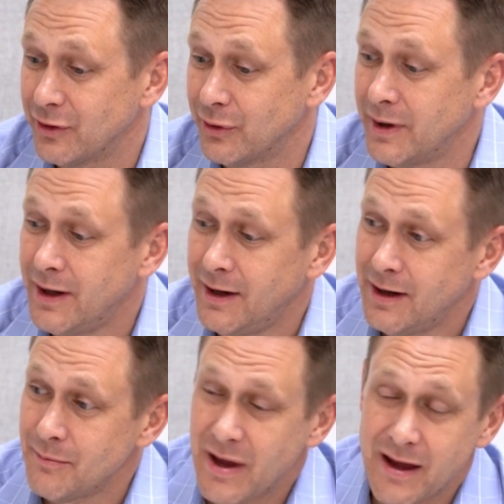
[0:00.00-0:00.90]
to
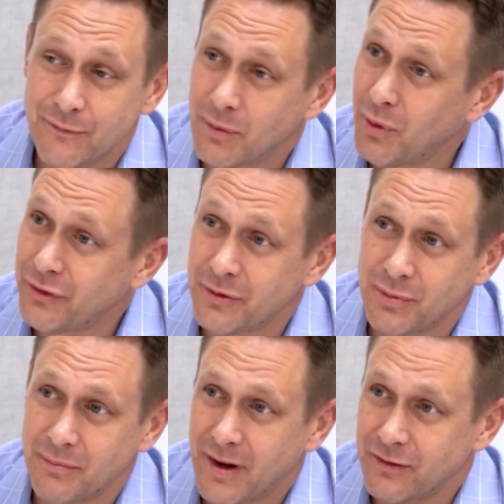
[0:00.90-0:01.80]
pay for
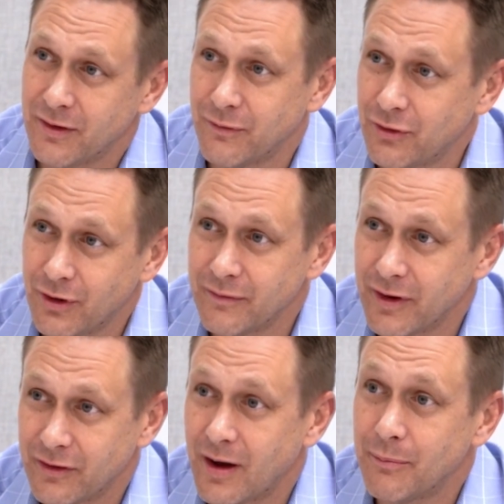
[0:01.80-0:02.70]
multiple months of
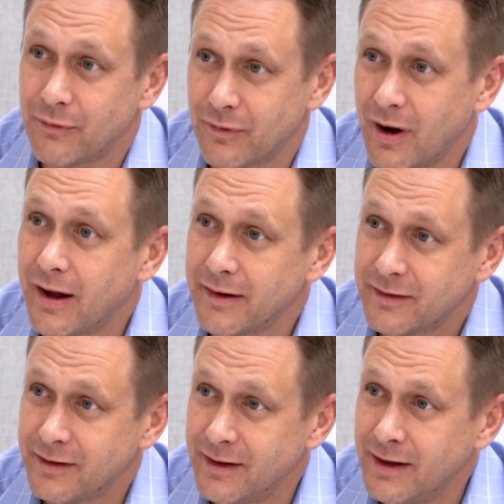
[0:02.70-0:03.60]
service up
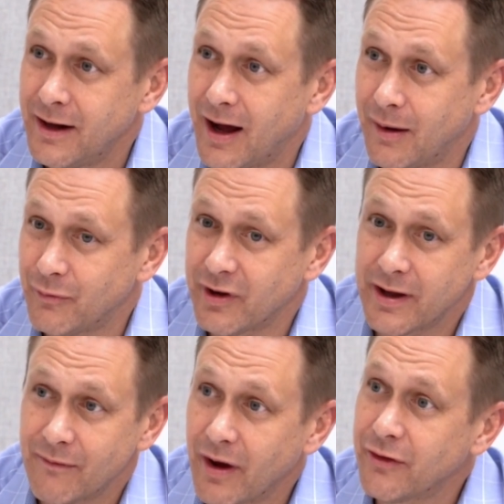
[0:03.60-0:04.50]
front um, to
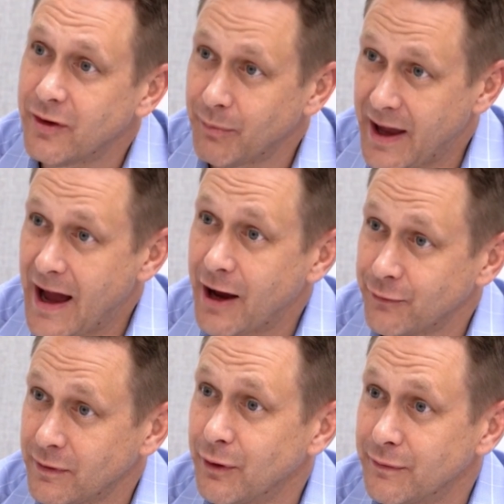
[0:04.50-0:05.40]
give us some
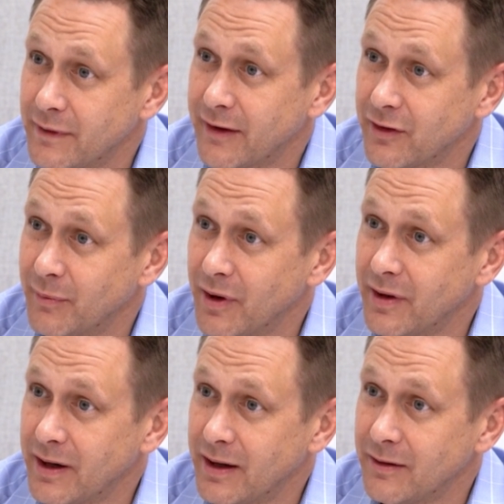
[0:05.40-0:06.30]
cash flow
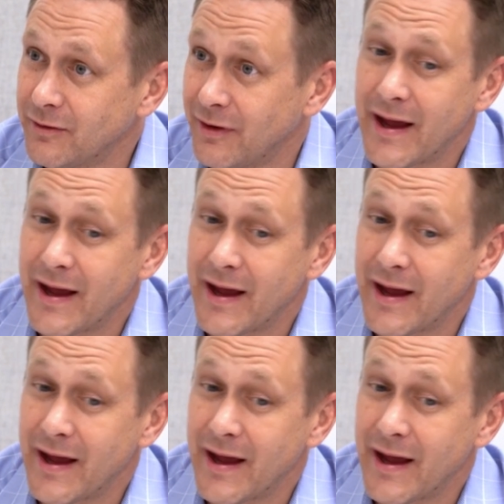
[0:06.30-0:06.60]
flexibility to